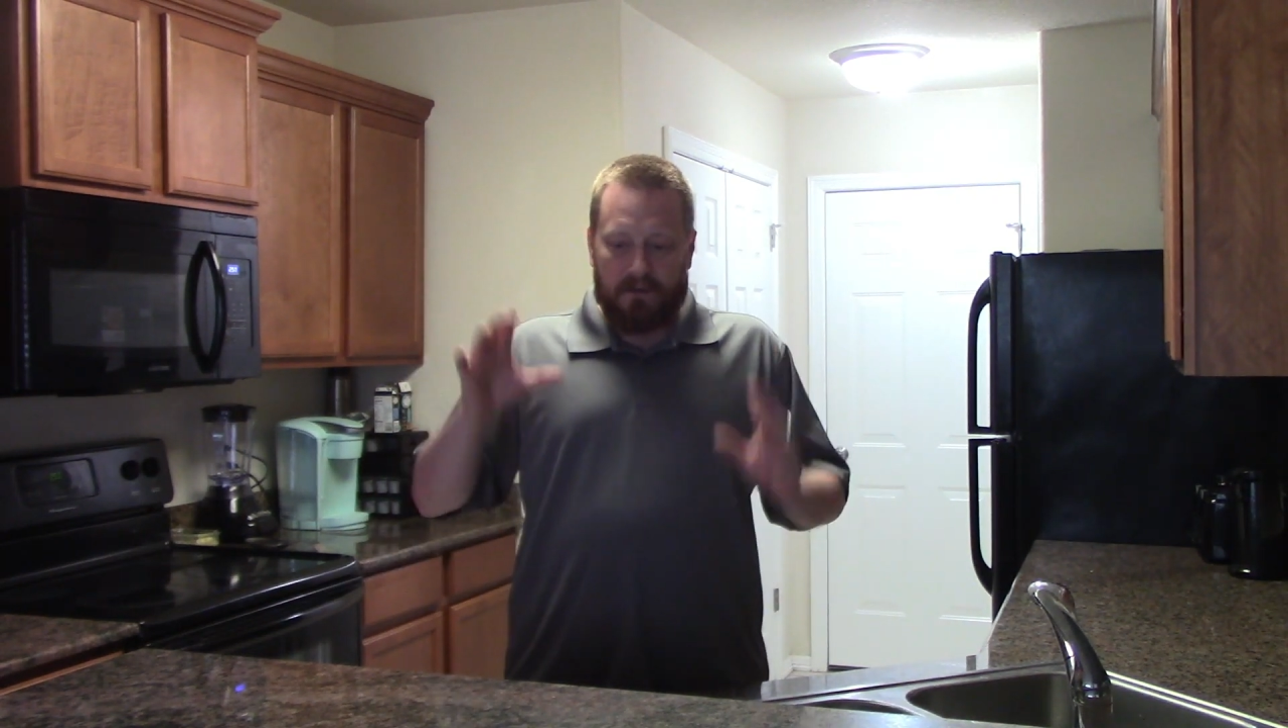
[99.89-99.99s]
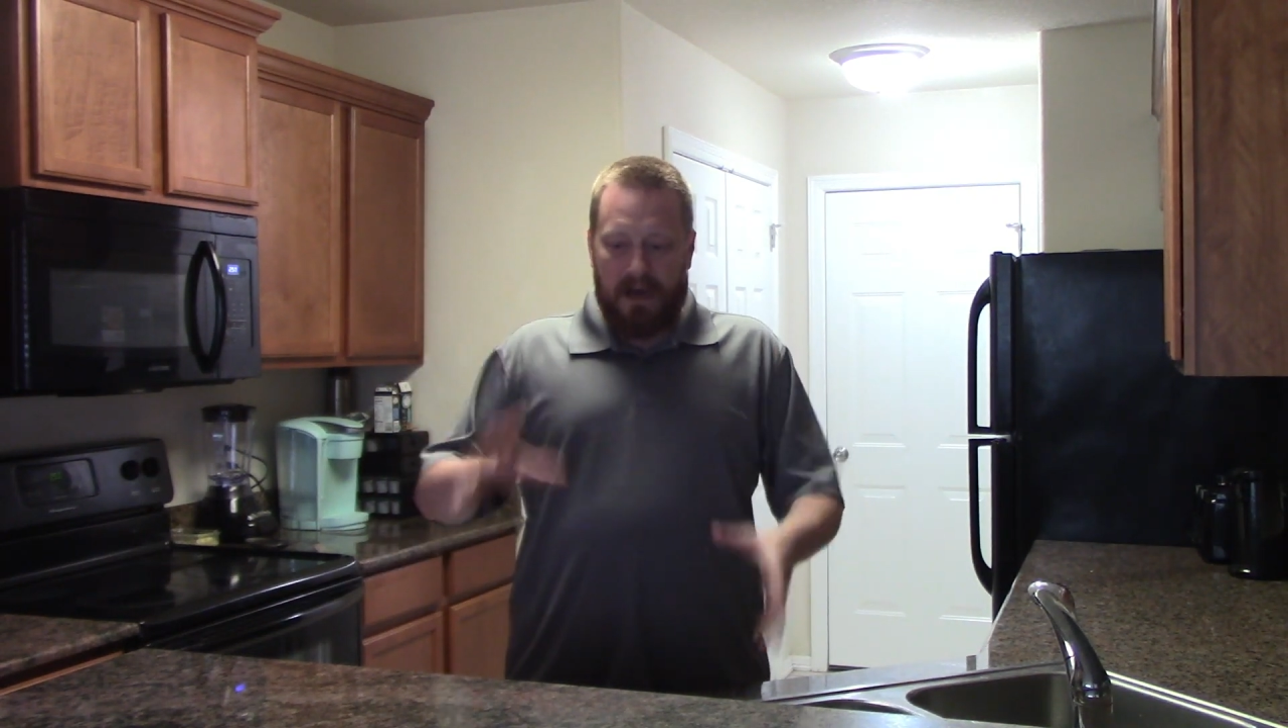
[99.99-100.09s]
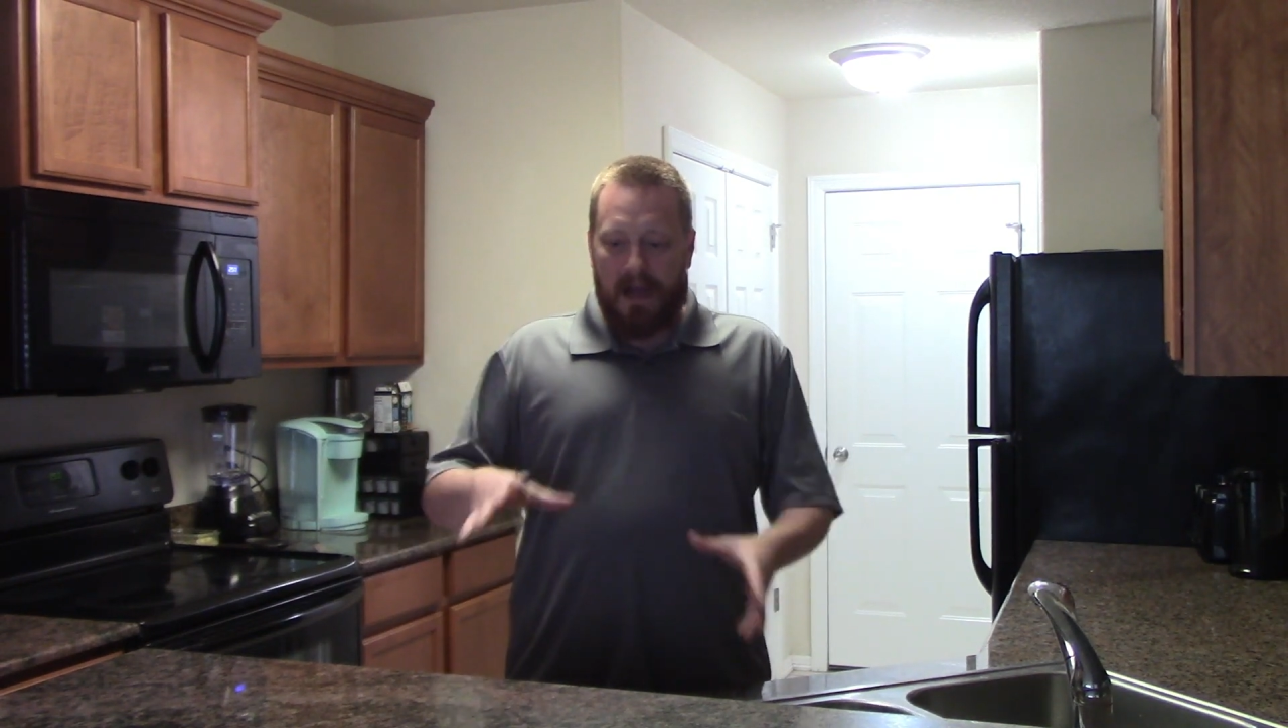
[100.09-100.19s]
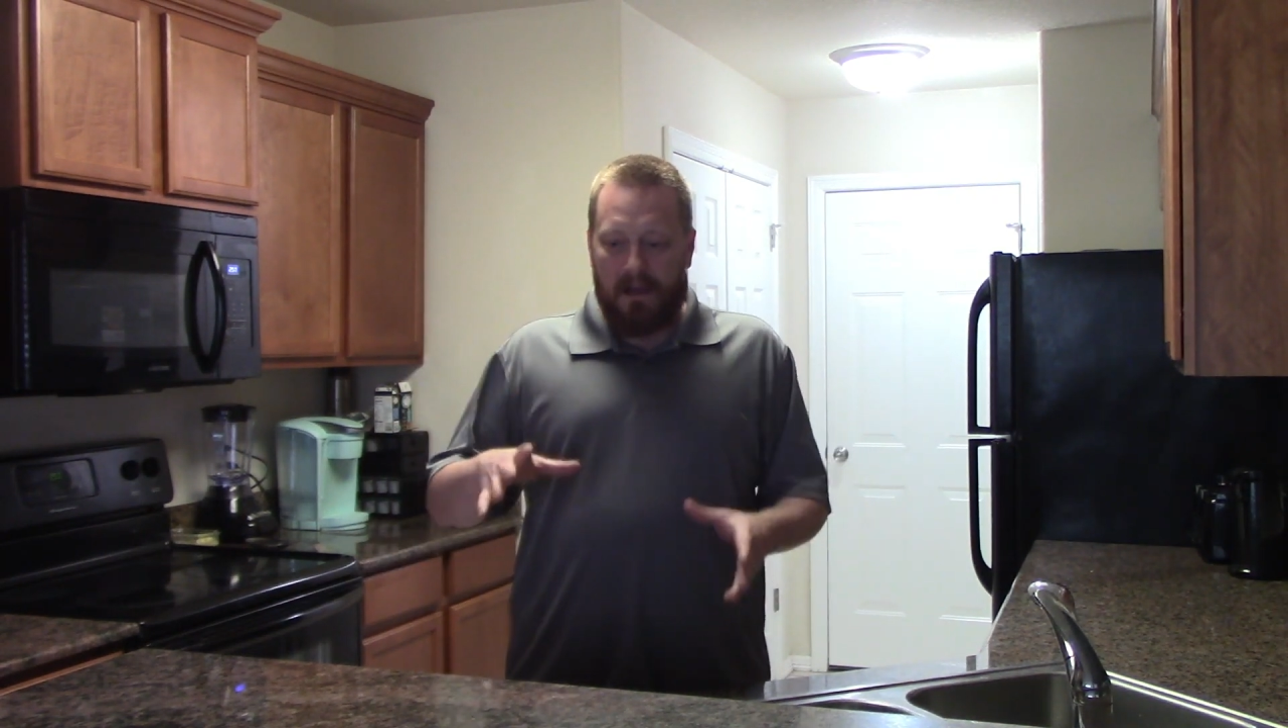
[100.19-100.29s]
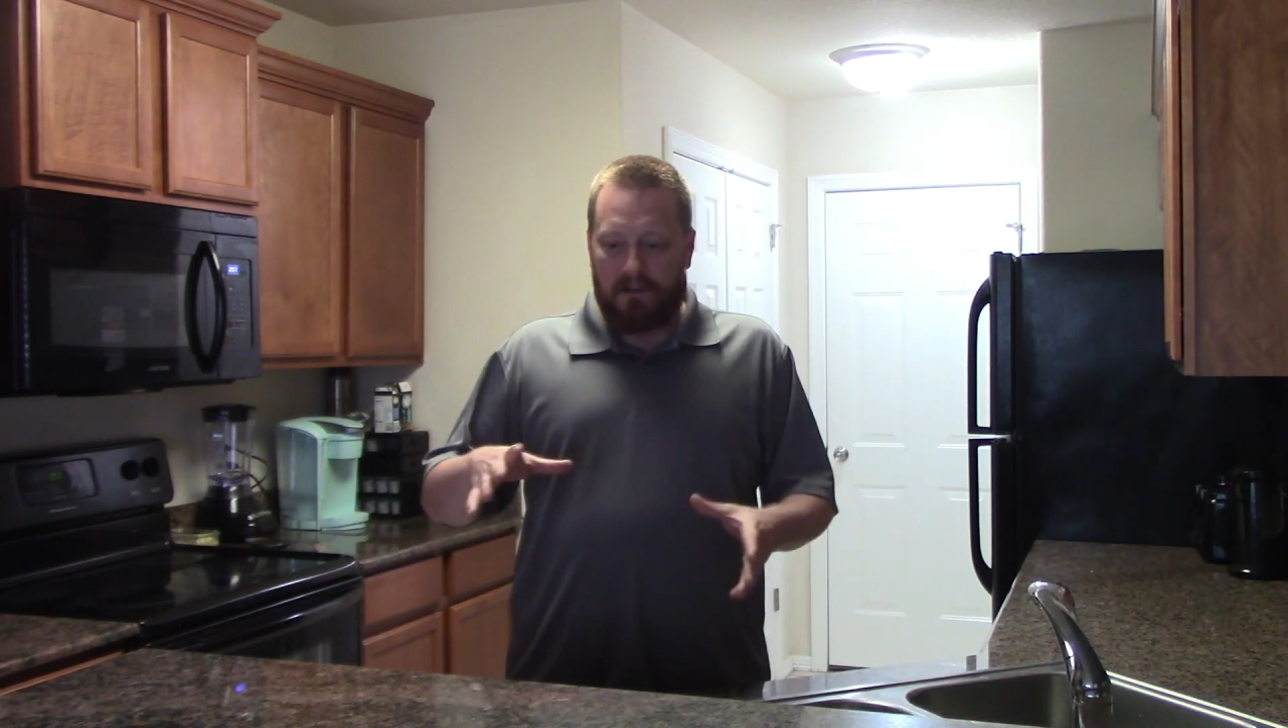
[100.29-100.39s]

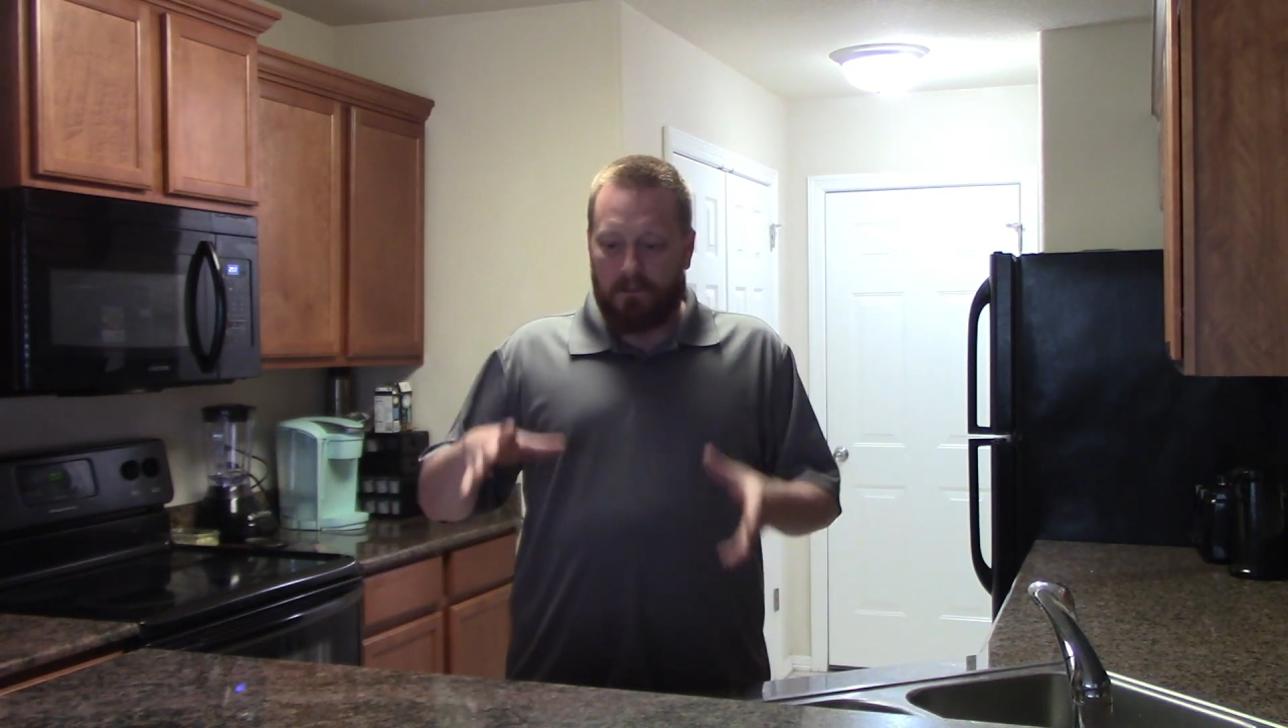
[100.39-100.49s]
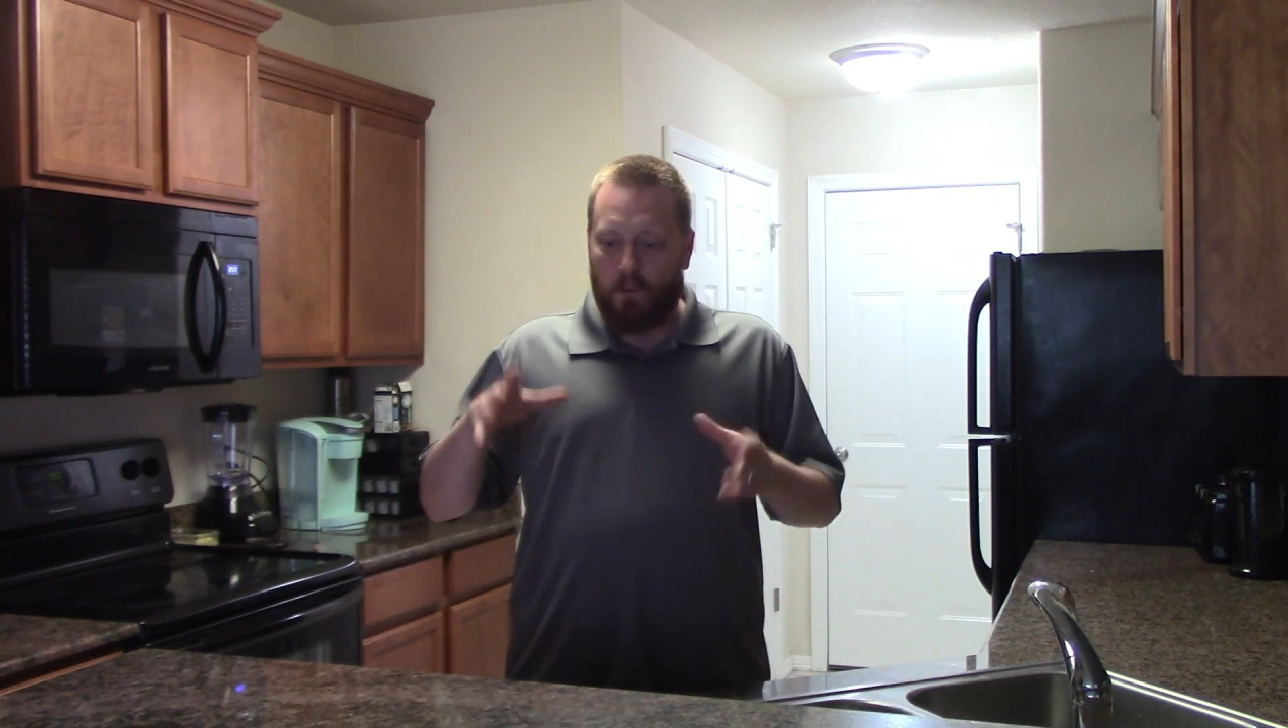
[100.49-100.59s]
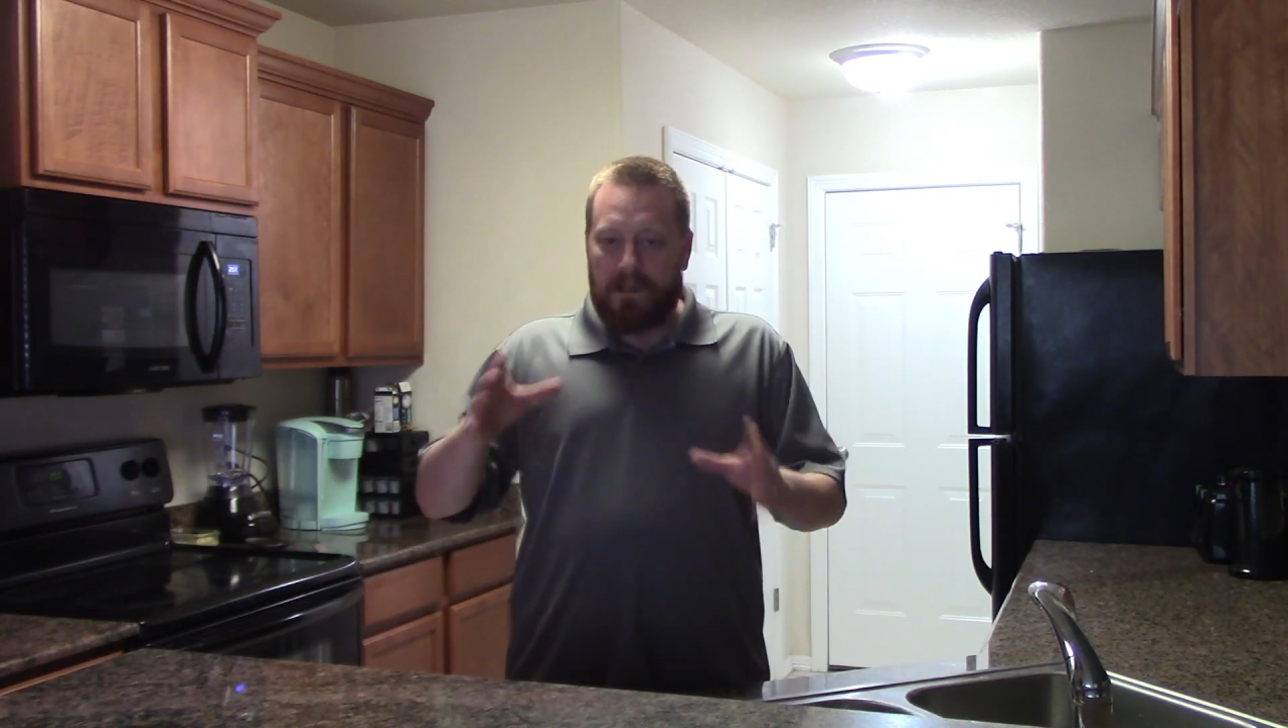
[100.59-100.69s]
round